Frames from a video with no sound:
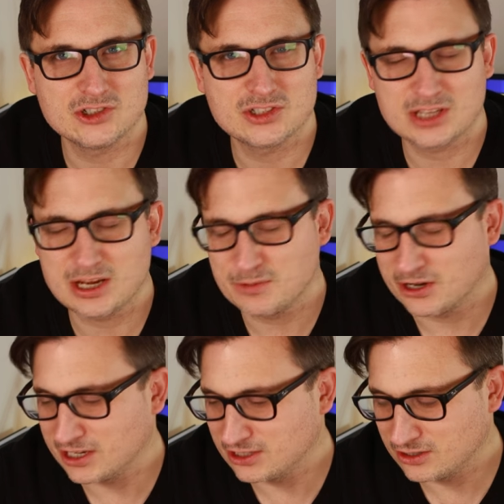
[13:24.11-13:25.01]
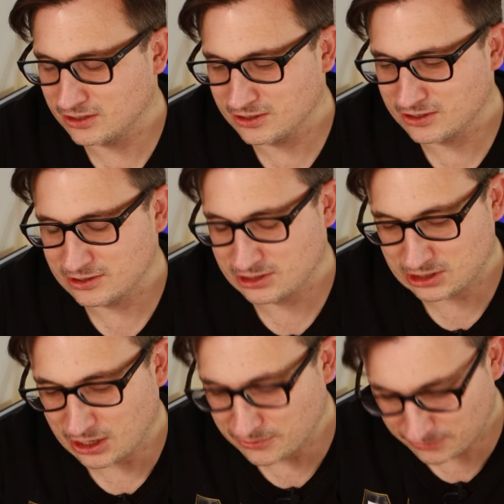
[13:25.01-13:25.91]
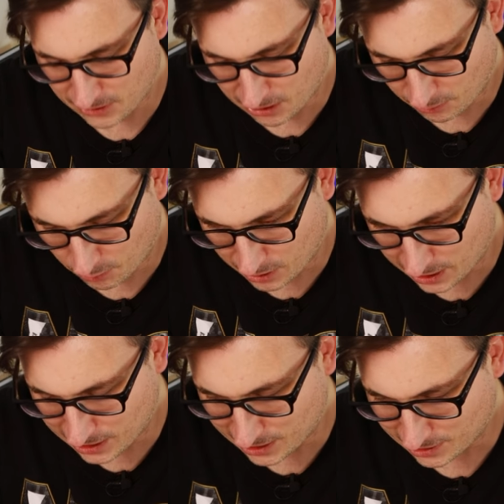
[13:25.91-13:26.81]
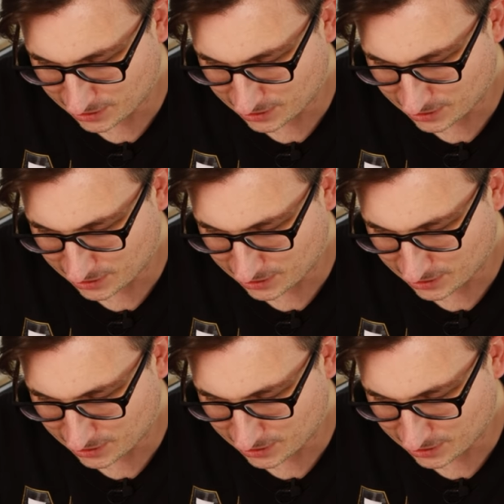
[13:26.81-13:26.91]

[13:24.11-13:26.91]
just seemed like so far away.